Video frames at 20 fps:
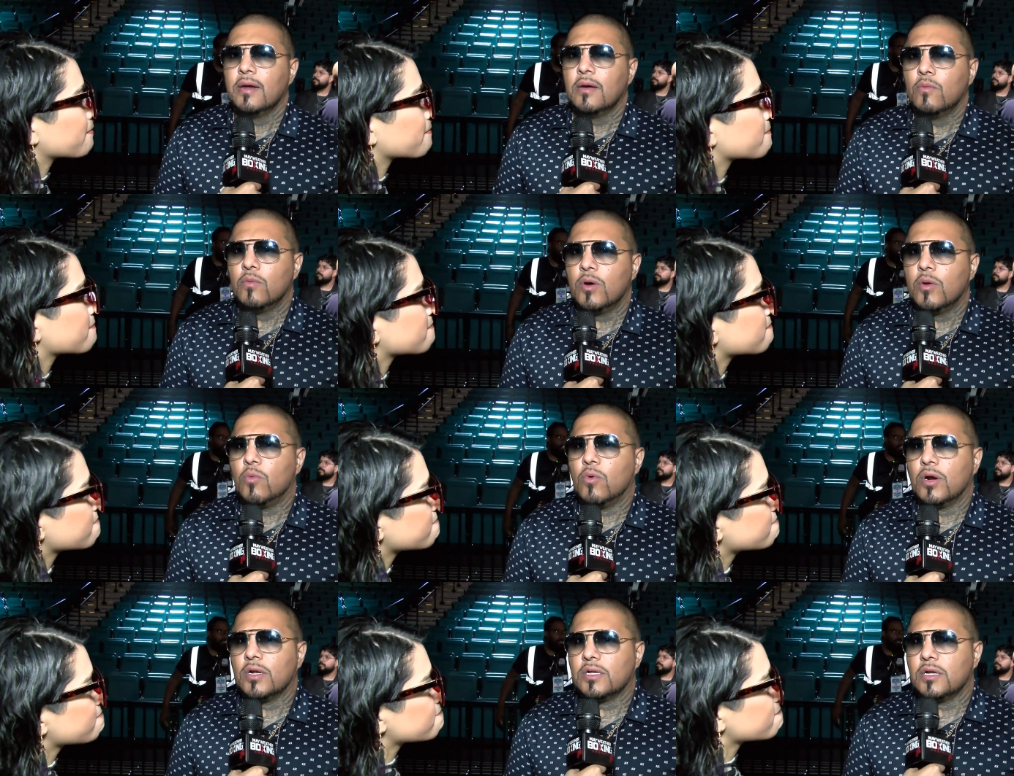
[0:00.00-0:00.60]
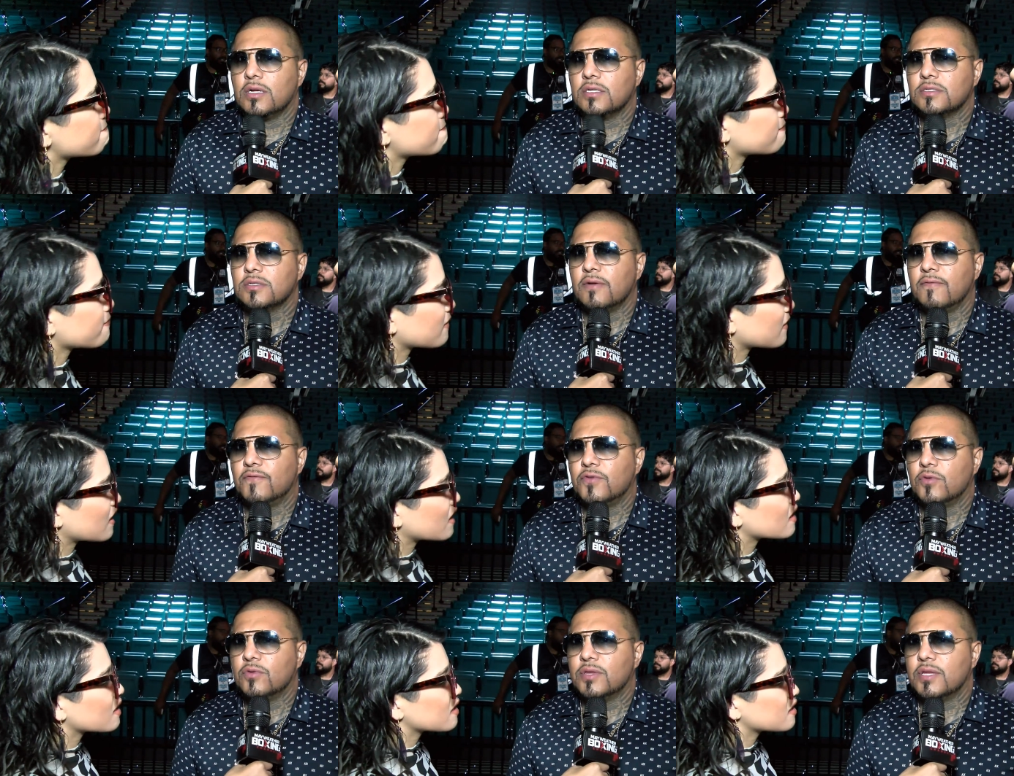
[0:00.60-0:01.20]
Speaker 1: we worked on a
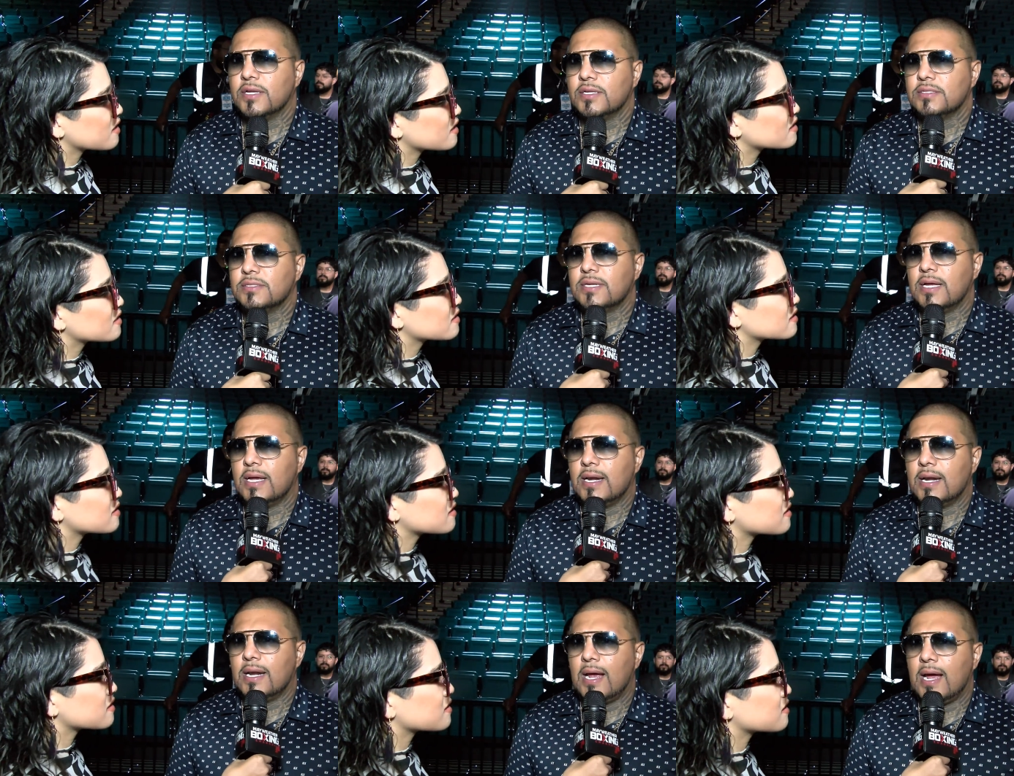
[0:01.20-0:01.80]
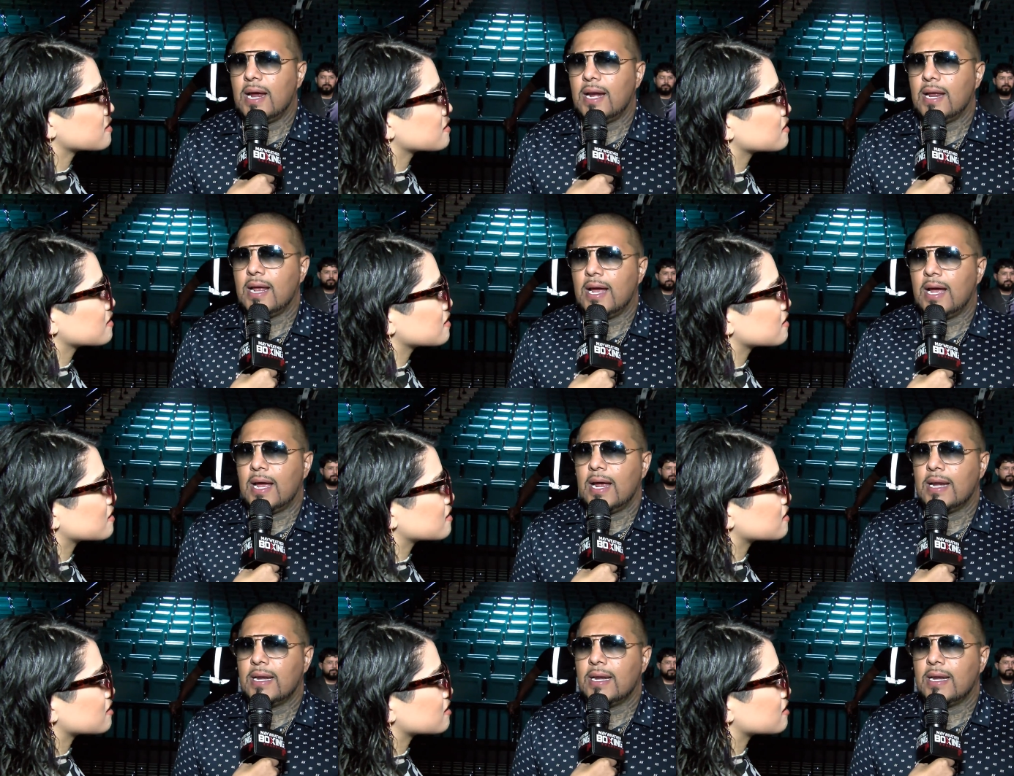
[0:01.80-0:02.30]
few things that I, I